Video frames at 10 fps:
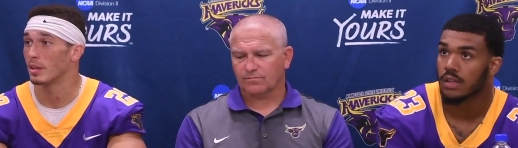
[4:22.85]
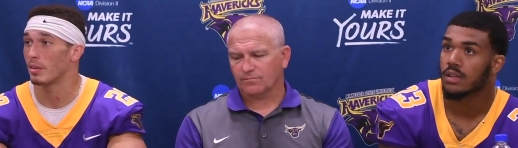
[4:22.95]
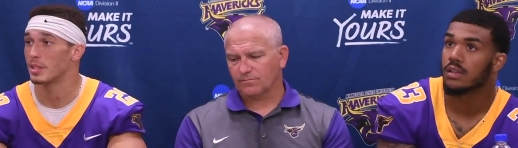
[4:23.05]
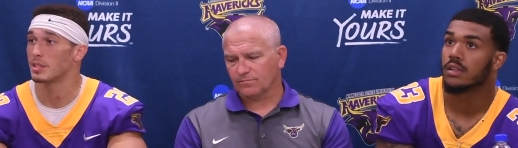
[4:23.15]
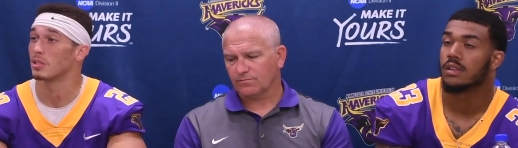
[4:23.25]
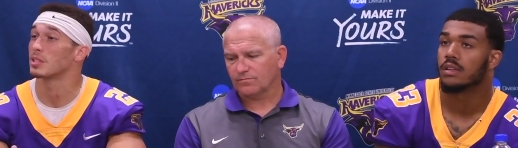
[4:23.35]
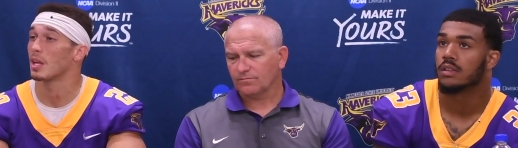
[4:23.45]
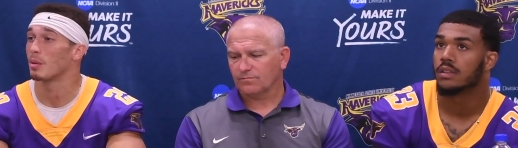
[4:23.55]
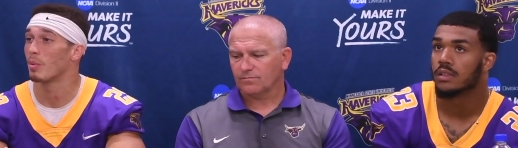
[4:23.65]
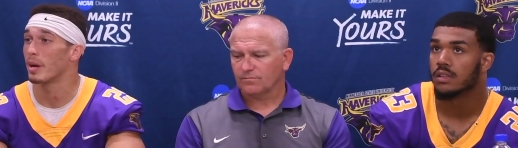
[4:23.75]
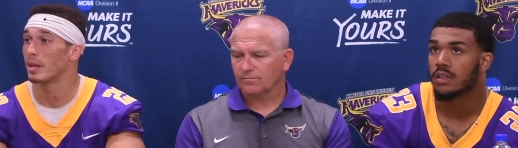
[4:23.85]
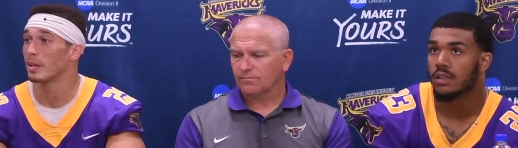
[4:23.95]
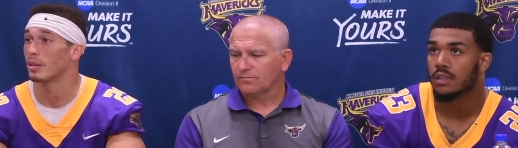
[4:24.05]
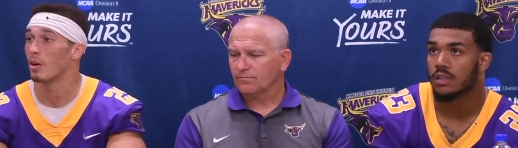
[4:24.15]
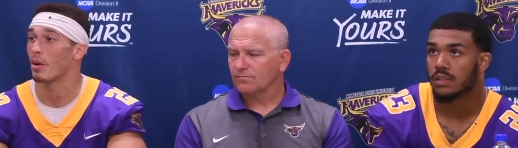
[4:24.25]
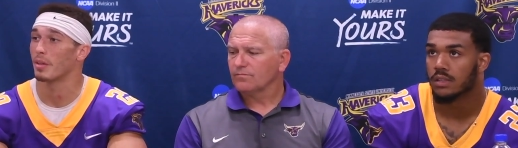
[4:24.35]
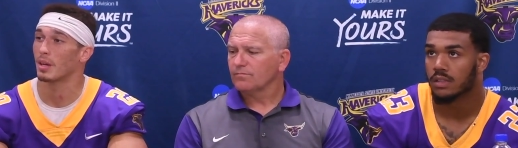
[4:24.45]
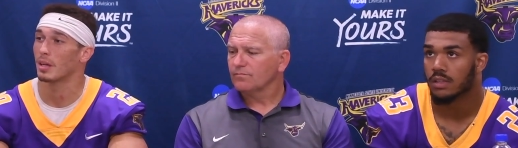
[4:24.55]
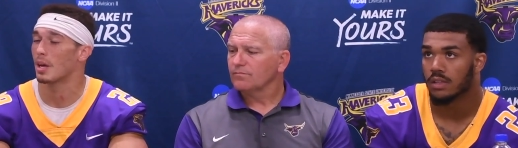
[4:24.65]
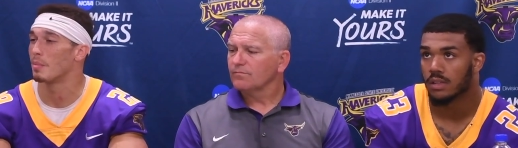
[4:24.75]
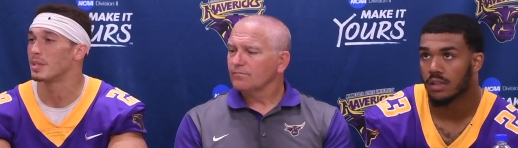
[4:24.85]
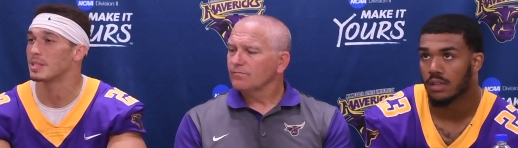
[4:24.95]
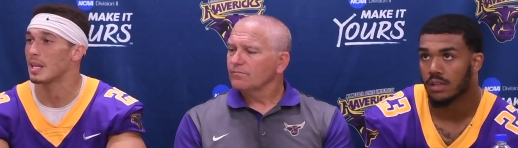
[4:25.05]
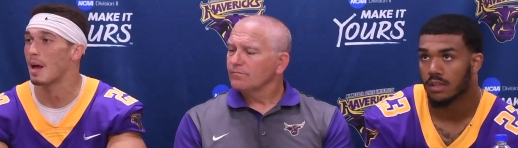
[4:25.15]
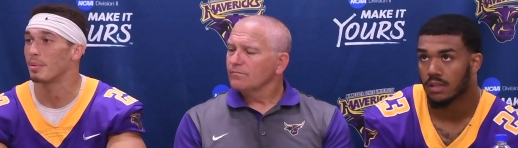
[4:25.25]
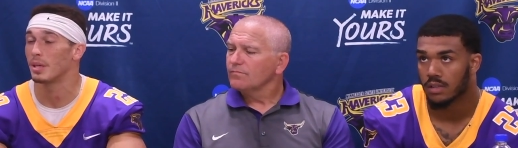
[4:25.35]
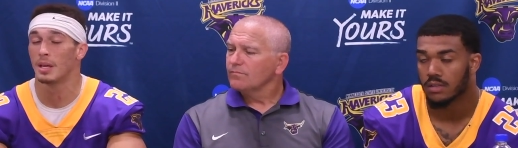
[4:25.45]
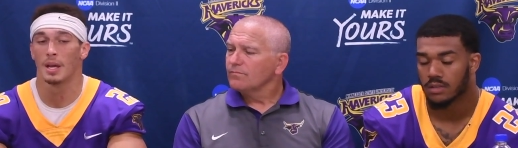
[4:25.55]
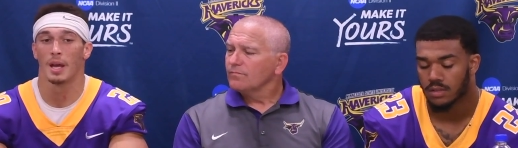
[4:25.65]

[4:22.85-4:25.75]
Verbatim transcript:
Speaker 1: Are they still celebrating? You know, are they going to come in sloppy?